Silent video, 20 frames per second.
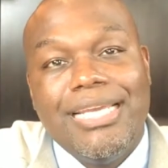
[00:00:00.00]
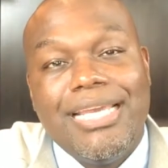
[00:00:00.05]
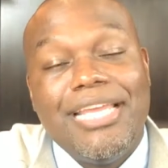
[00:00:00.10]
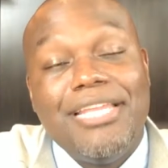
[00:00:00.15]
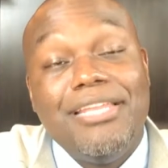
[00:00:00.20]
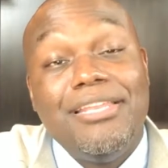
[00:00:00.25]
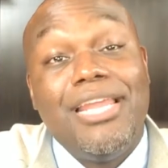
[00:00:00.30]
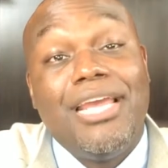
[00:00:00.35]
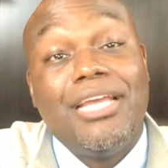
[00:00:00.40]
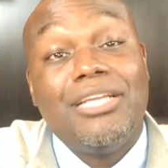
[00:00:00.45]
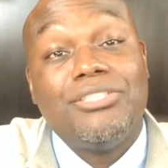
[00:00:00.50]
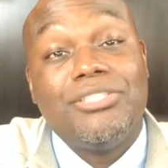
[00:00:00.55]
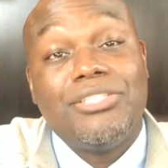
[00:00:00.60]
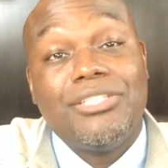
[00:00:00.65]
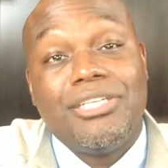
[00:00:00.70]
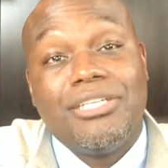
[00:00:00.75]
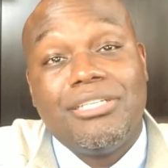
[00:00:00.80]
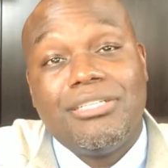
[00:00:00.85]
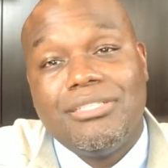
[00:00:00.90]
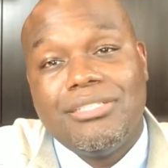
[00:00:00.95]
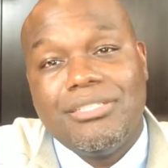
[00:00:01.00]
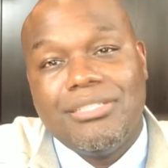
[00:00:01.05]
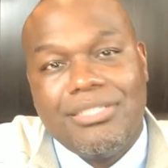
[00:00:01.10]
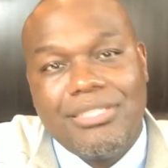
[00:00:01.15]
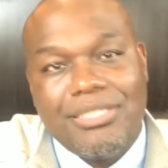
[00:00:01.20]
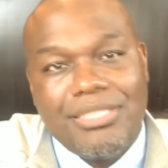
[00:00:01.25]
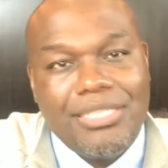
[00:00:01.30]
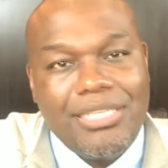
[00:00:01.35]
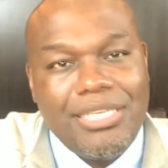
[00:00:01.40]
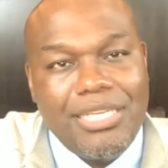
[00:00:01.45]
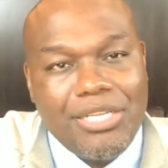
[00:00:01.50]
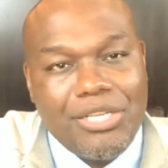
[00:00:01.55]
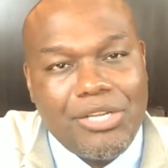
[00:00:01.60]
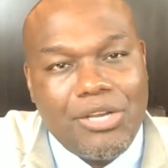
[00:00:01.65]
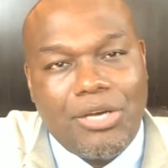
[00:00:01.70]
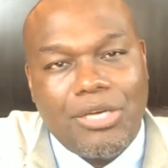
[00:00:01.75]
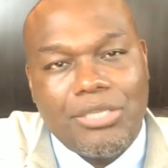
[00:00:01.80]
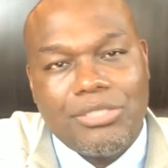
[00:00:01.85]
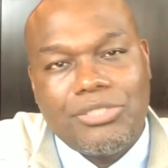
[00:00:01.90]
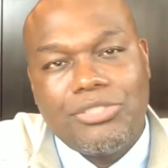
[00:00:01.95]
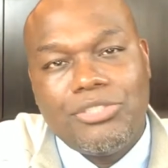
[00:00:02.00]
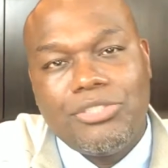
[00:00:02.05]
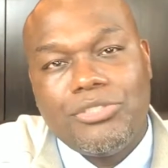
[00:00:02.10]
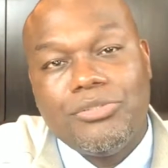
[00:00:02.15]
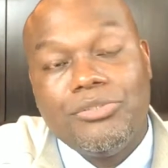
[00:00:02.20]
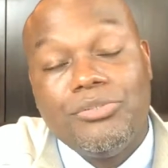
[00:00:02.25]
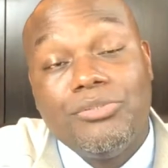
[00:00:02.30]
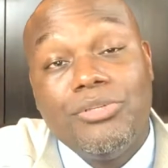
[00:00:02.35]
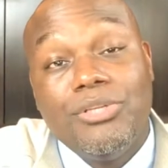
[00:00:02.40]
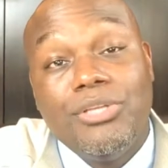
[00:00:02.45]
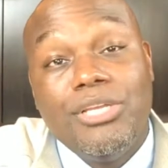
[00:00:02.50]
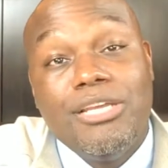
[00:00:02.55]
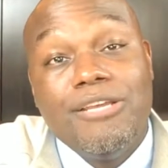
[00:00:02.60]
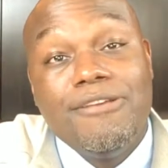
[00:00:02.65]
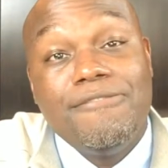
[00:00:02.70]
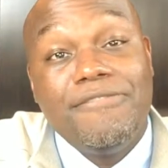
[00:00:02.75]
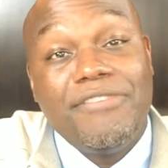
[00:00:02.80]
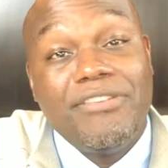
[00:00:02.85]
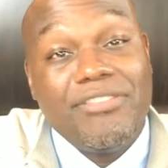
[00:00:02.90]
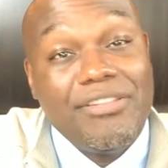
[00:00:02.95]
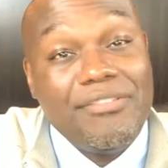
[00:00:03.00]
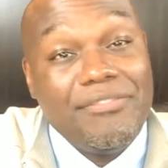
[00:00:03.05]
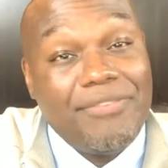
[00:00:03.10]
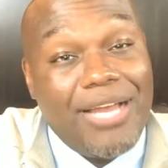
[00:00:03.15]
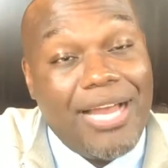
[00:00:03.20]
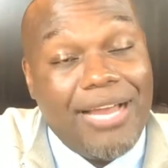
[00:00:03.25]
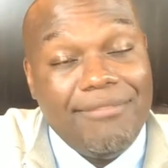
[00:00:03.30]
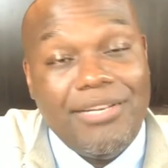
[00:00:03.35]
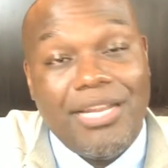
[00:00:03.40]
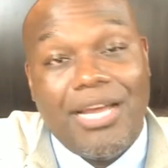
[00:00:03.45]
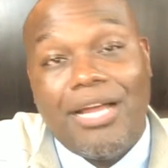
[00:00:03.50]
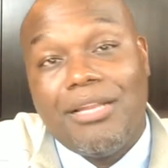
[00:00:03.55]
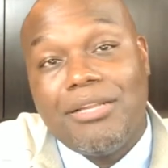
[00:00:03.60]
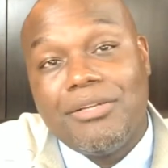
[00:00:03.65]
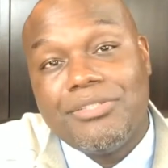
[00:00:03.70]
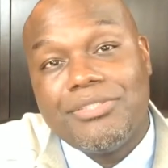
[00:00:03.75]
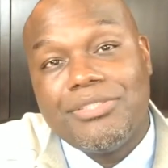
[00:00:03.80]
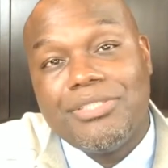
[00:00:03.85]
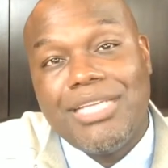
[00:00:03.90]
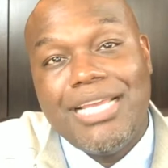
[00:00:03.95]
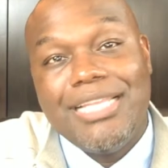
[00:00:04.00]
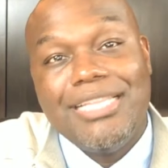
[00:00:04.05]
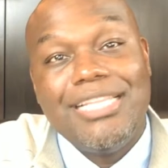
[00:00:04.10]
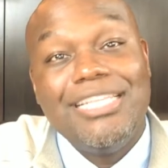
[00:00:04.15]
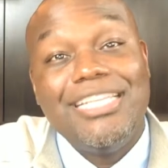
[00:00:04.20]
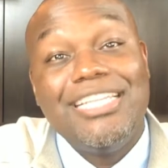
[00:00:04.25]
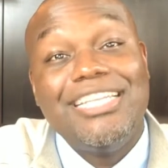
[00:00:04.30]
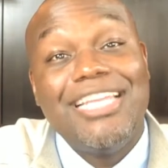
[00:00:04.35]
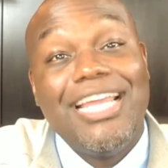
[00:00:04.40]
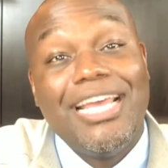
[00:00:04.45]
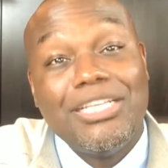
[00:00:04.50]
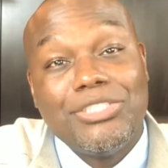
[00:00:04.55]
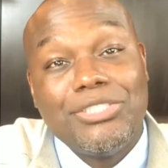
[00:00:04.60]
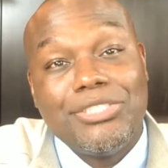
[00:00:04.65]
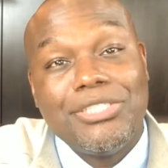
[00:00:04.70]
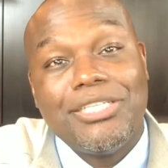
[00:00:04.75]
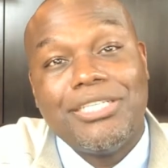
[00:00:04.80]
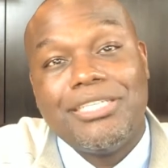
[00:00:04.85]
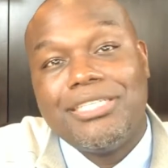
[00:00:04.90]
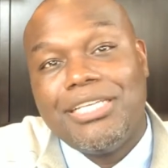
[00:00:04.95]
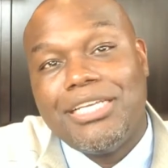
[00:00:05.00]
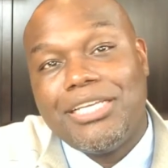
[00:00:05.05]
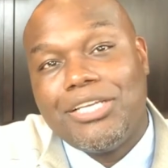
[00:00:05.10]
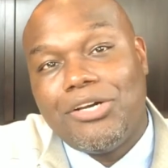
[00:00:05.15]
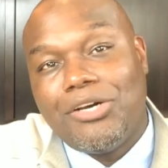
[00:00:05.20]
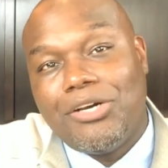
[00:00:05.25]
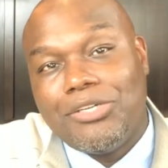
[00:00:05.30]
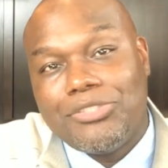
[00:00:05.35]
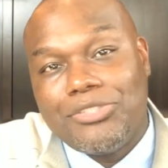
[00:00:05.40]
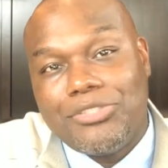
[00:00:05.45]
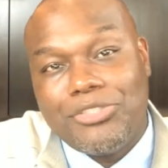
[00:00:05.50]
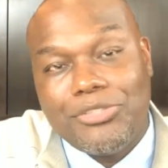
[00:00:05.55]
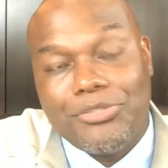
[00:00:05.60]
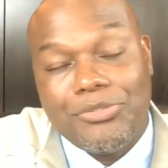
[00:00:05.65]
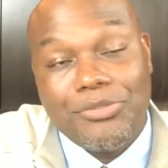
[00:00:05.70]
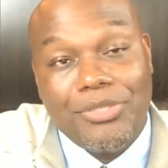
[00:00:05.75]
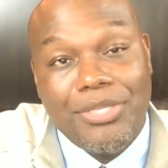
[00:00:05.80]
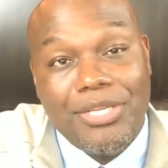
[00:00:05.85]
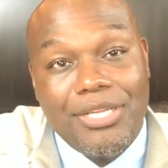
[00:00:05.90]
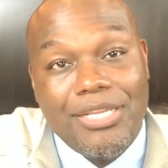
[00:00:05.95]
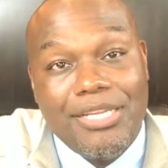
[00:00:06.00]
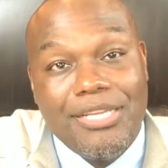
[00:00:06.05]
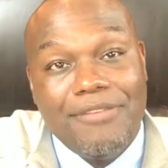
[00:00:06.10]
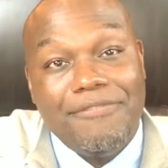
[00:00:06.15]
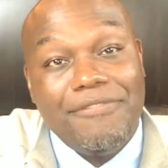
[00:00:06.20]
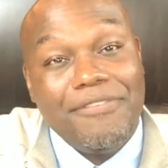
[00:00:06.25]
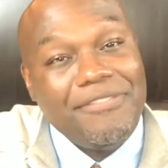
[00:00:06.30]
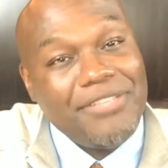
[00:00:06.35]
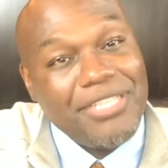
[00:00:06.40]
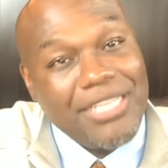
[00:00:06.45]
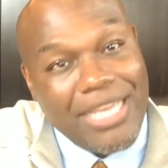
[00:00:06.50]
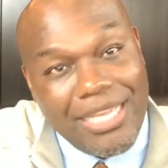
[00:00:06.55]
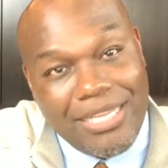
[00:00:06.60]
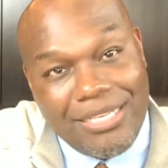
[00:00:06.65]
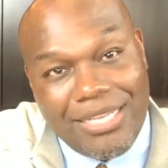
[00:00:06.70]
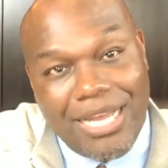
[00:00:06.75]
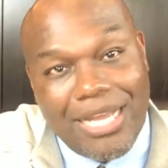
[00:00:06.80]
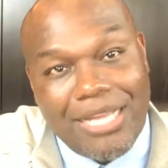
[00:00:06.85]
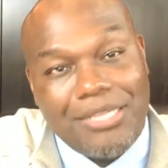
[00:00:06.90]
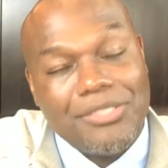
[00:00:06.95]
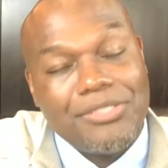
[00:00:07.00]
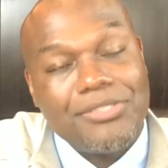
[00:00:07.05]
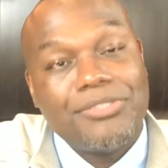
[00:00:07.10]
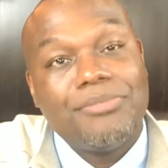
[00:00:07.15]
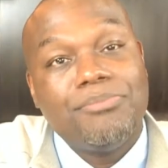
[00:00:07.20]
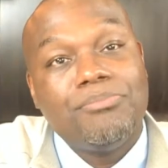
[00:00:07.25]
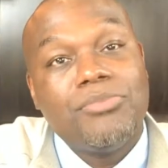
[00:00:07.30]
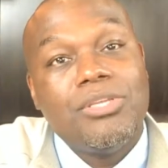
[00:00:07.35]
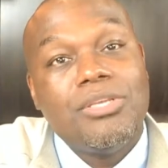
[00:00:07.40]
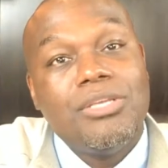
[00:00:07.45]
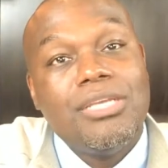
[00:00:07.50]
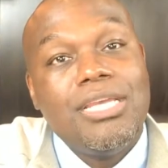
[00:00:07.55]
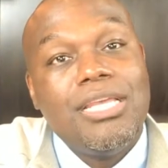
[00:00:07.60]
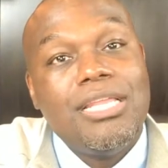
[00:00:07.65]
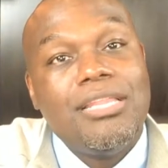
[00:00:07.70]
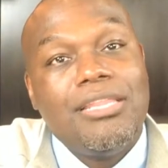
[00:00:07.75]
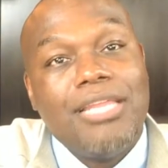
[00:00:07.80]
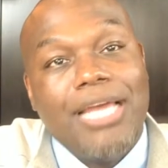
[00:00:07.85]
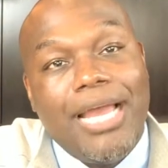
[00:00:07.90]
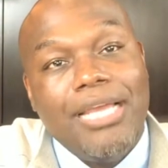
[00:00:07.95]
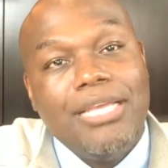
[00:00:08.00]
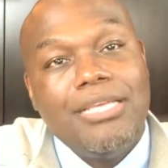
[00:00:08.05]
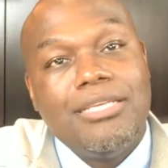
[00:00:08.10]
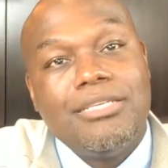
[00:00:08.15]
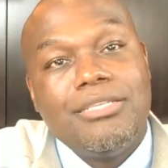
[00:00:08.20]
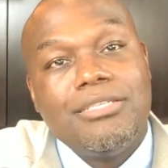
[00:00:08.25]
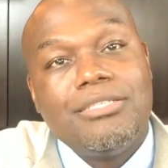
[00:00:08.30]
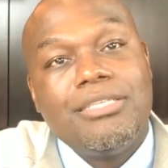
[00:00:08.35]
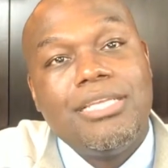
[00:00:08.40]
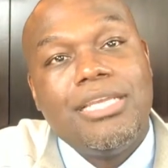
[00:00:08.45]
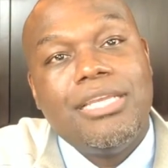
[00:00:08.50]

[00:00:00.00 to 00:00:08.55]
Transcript: and next year it cost you $55, and then the next year it cost you $58, that is